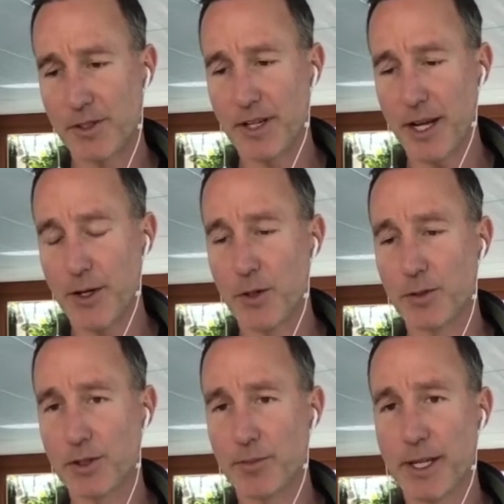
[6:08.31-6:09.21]
they're not
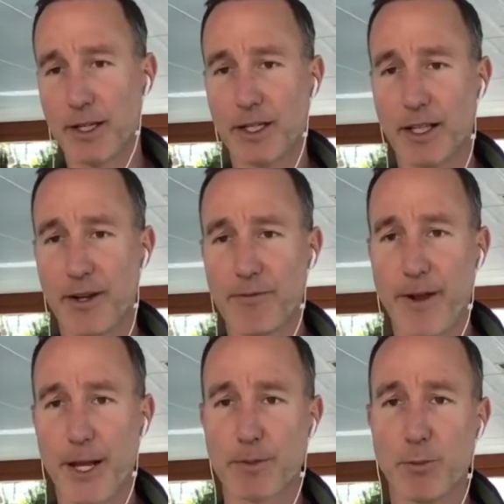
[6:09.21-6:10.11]
known to make a lot of
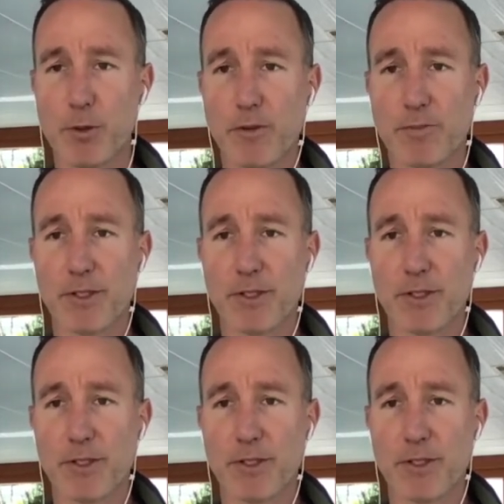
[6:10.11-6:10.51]
fast moves.